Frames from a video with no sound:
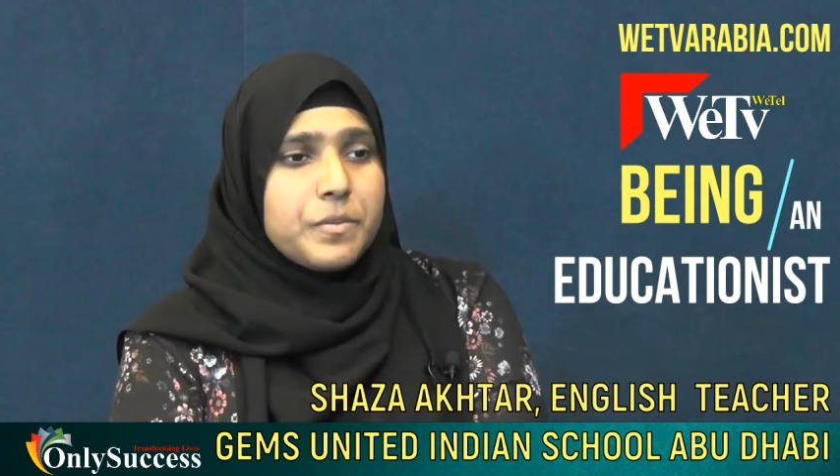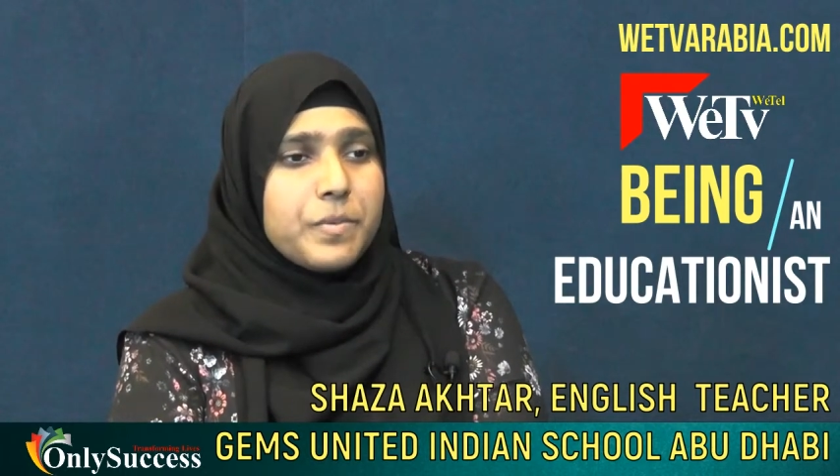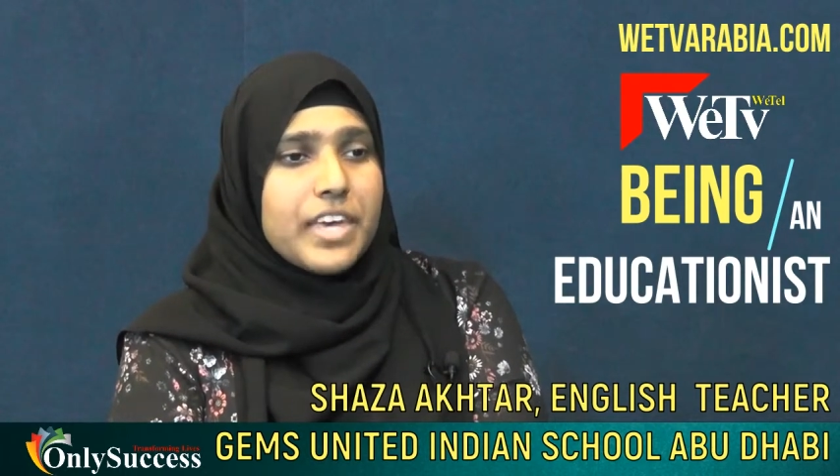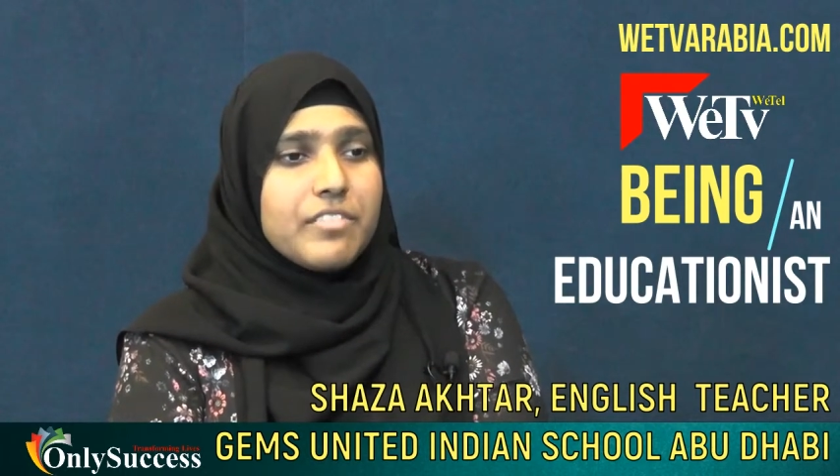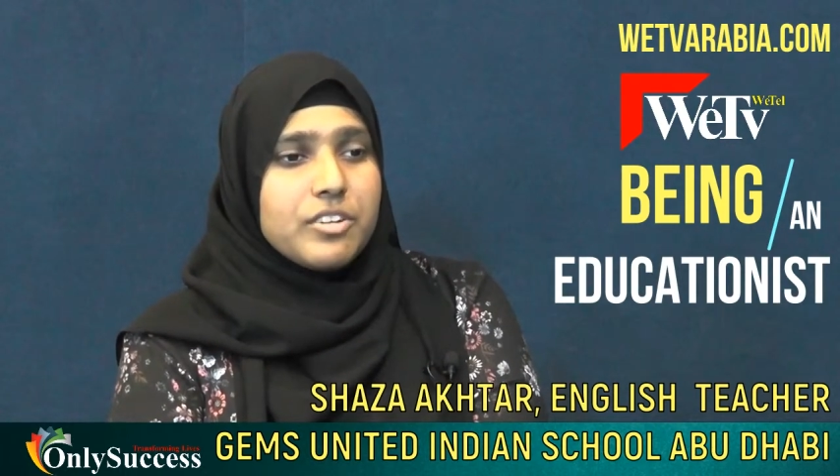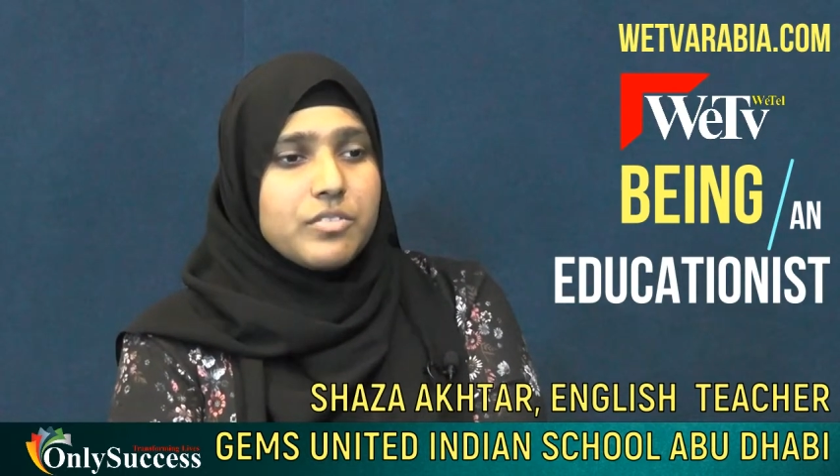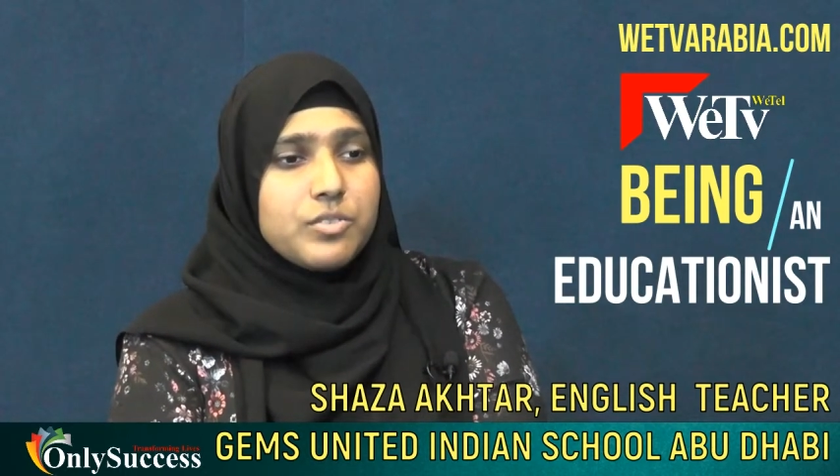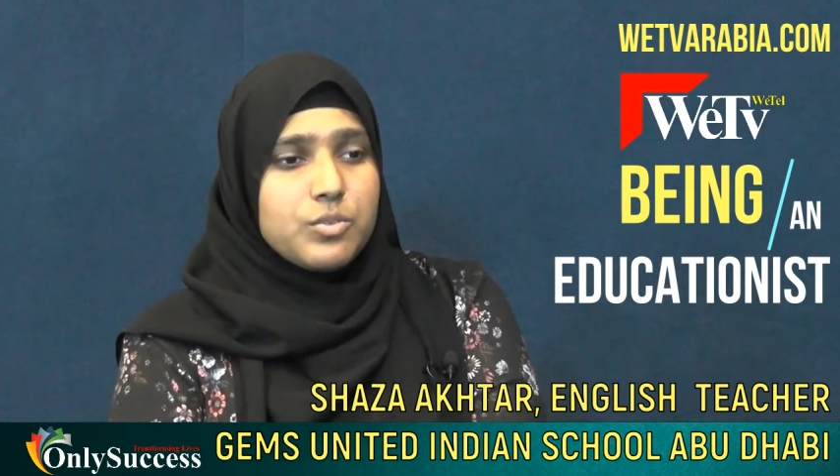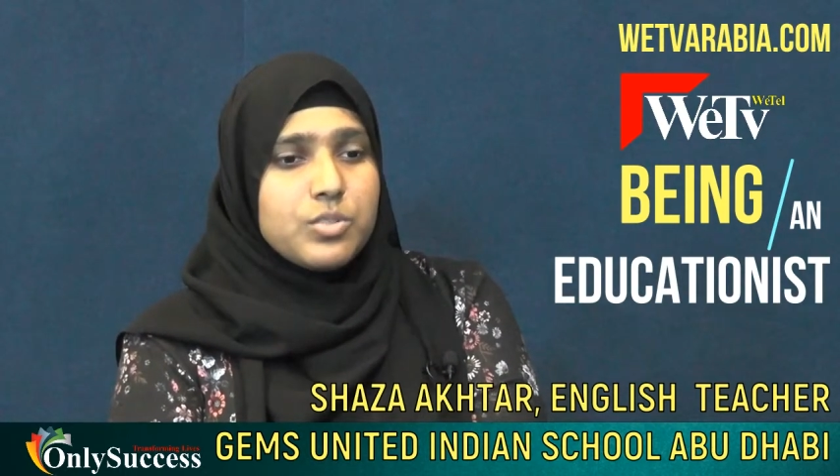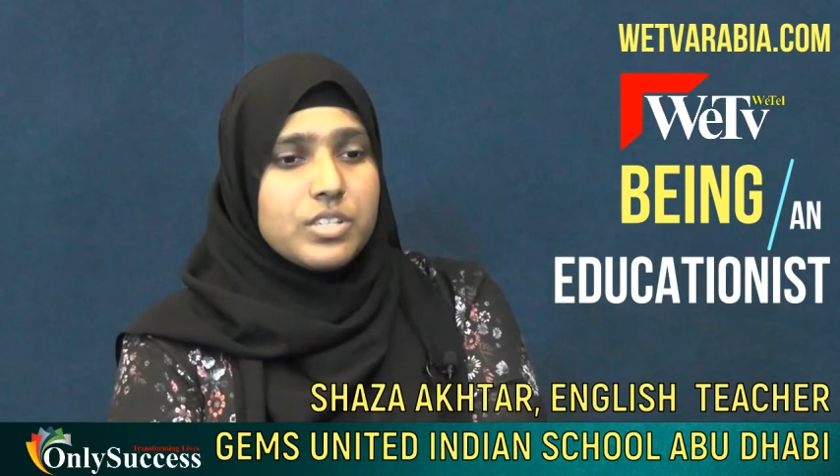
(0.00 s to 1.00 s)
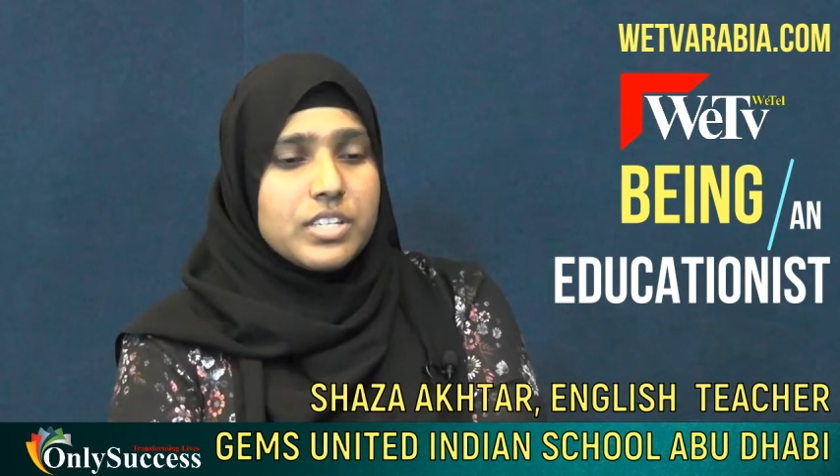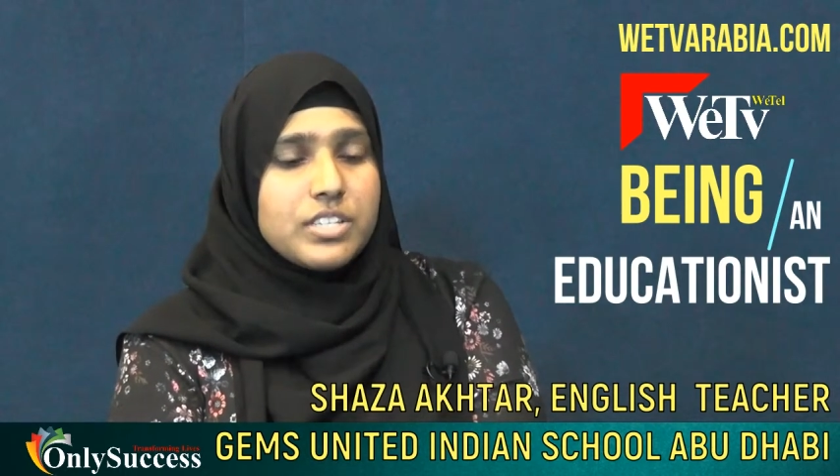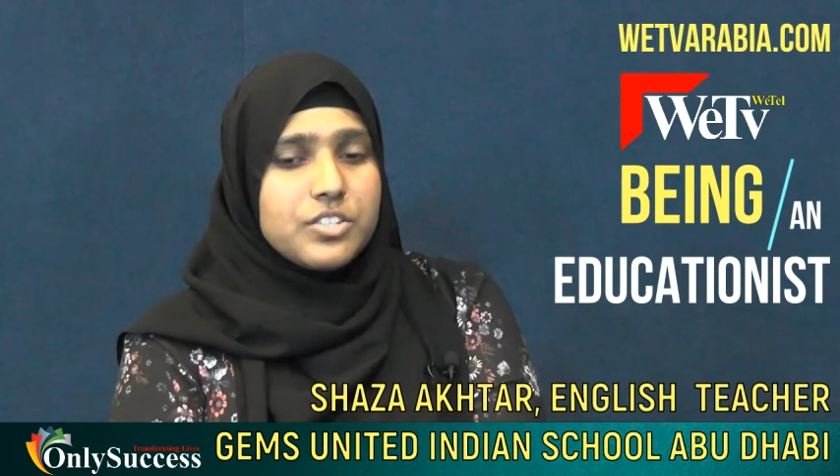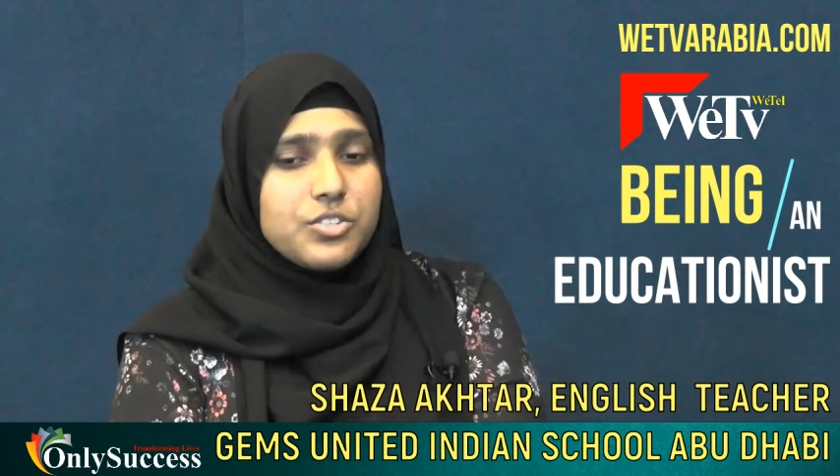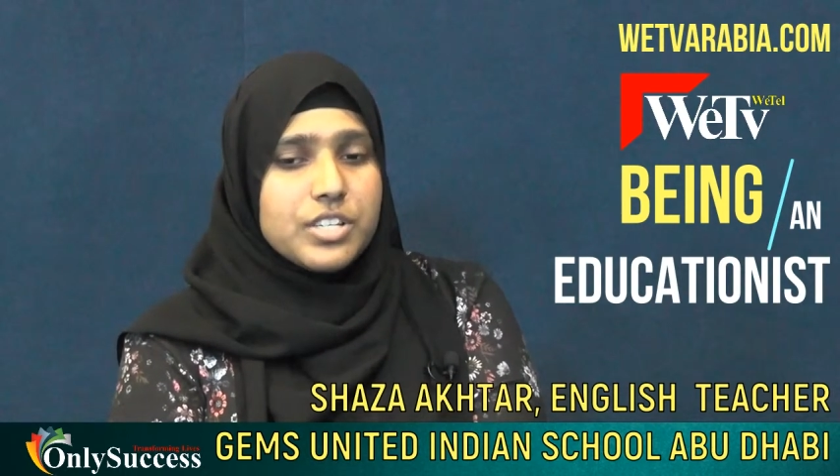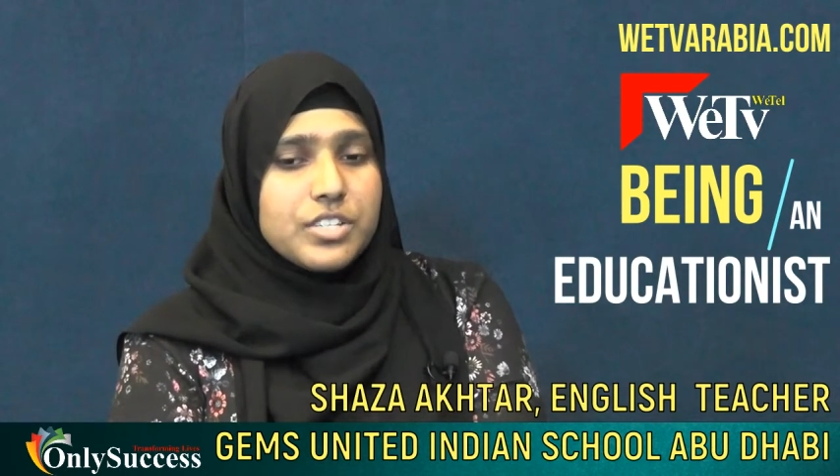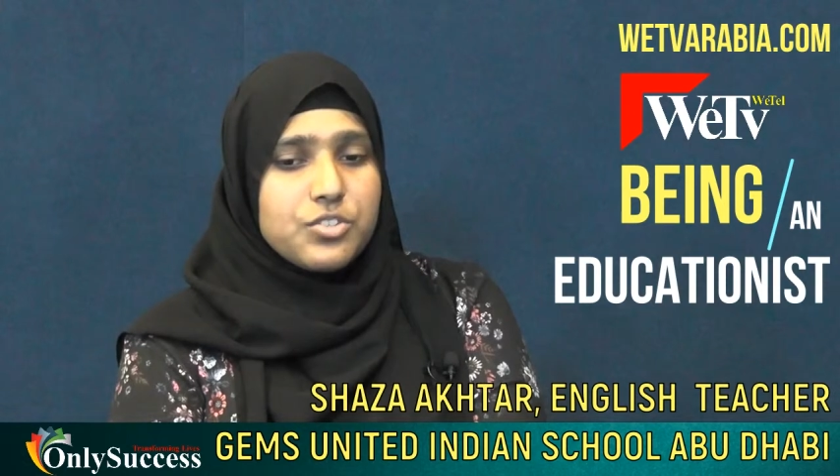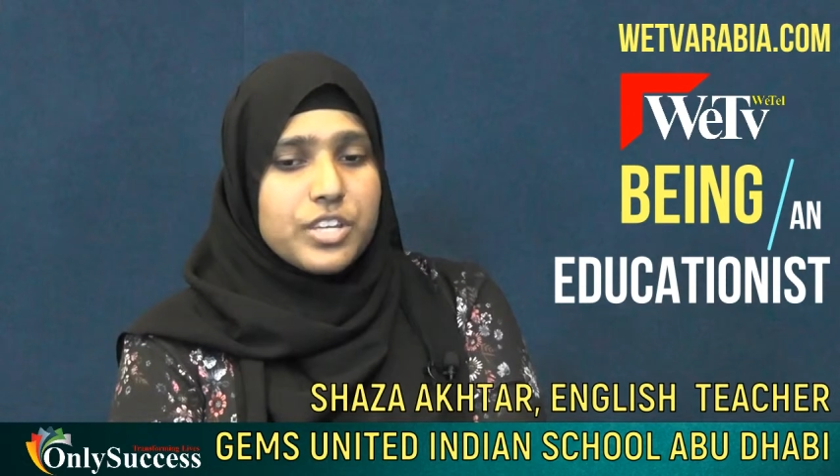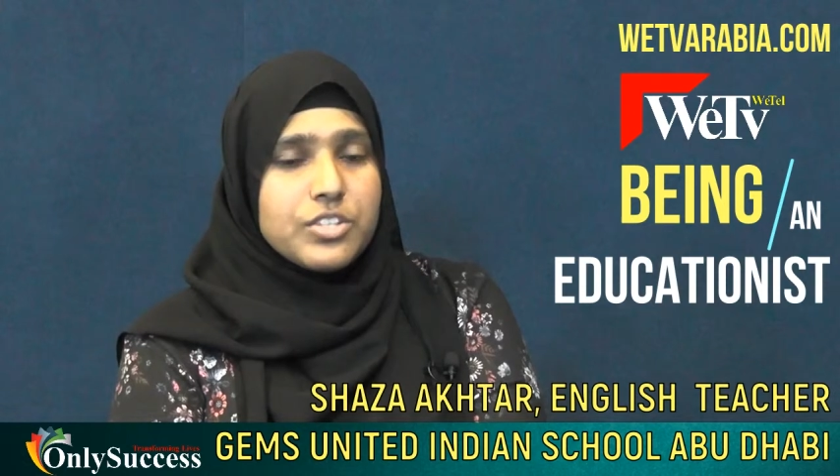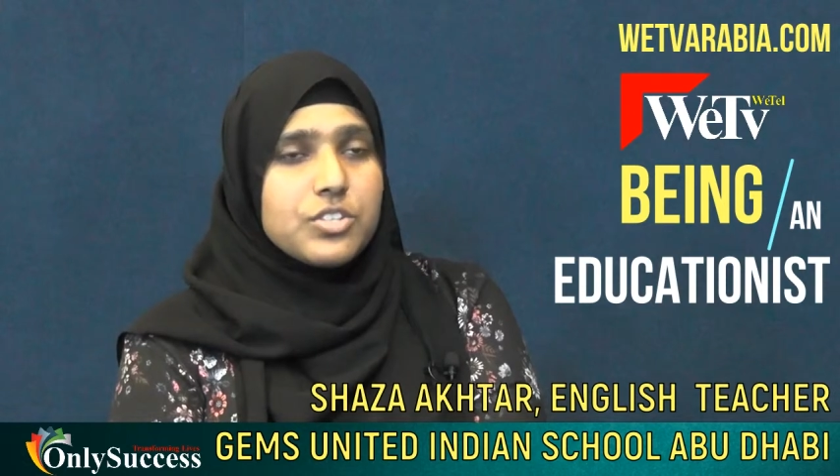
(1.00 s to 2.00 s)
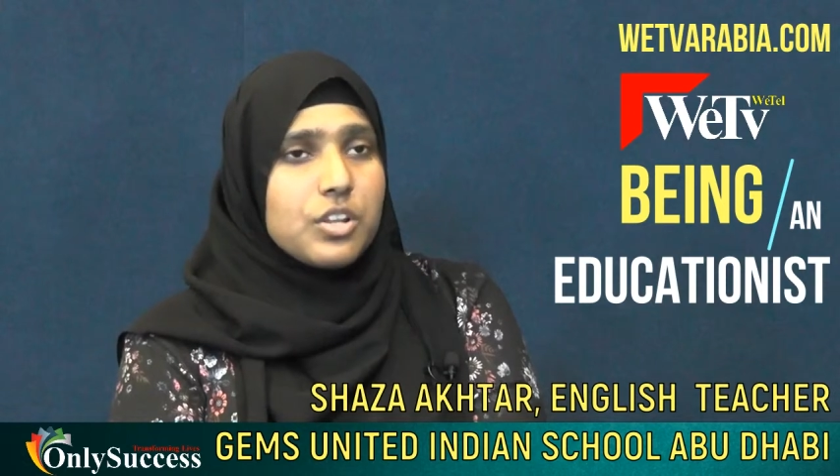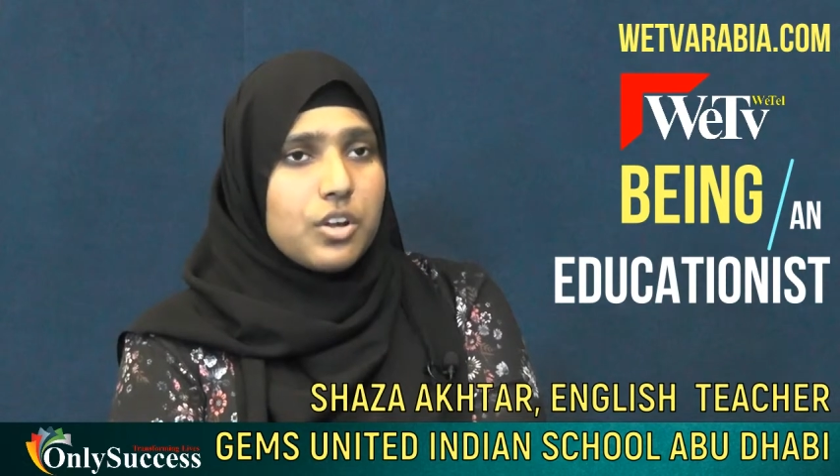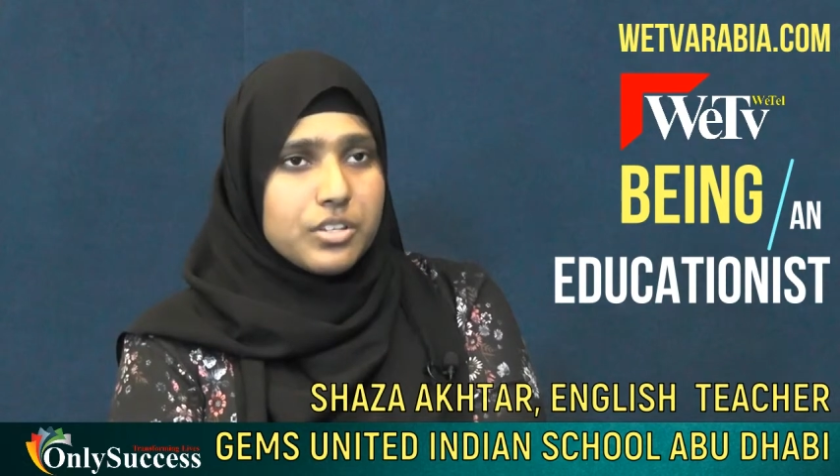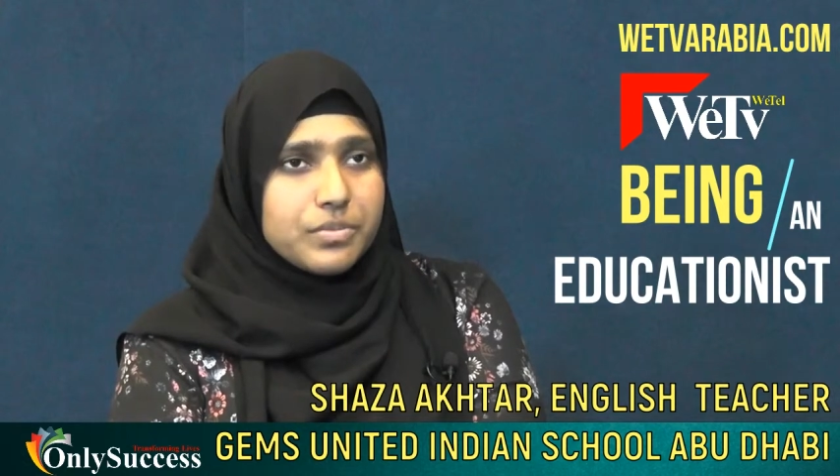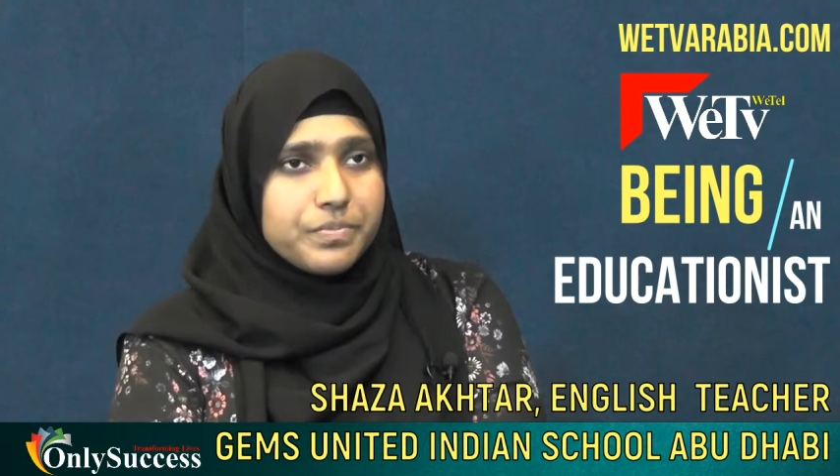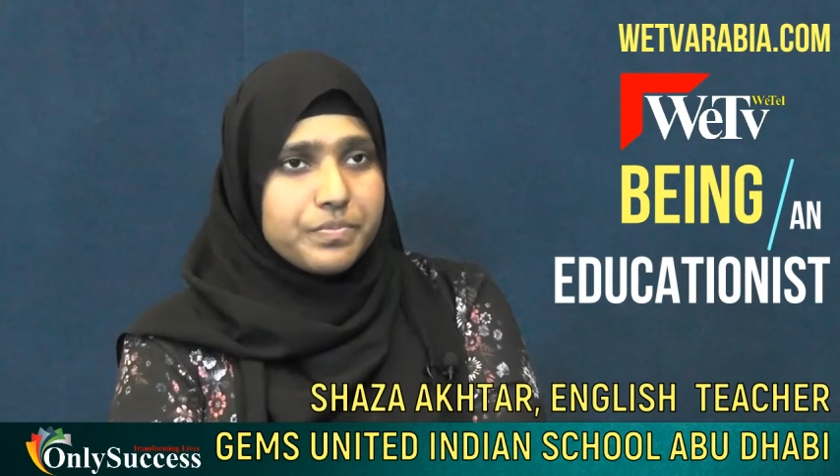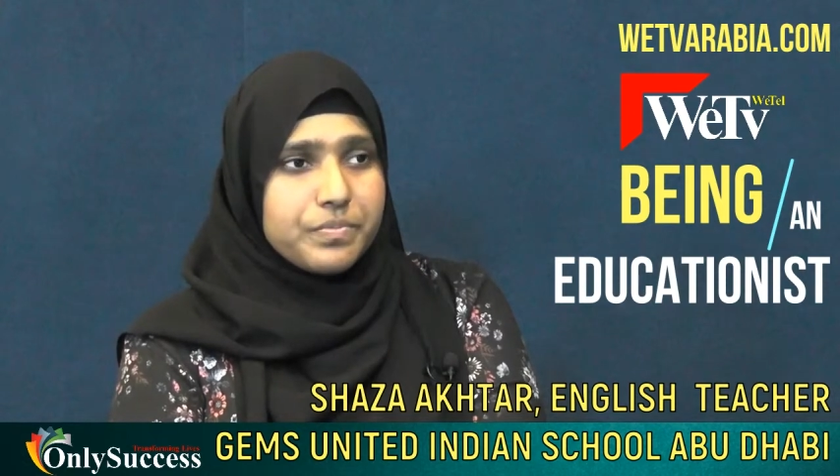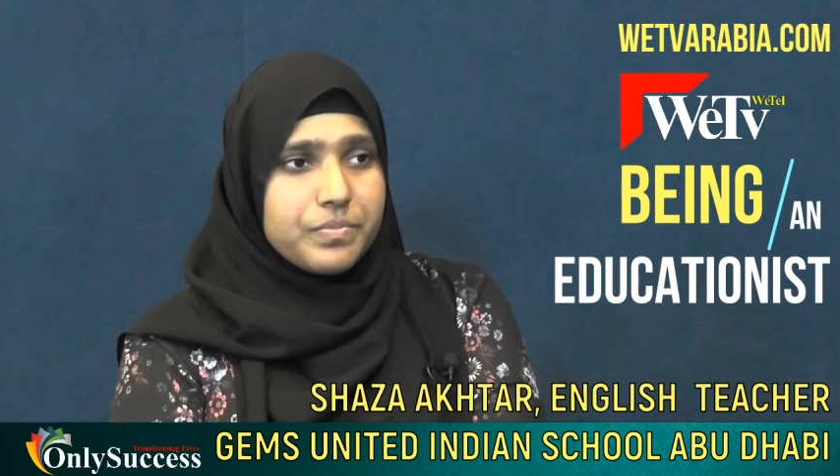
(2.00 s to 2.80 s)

the behavior of student and teacher has changed a lot.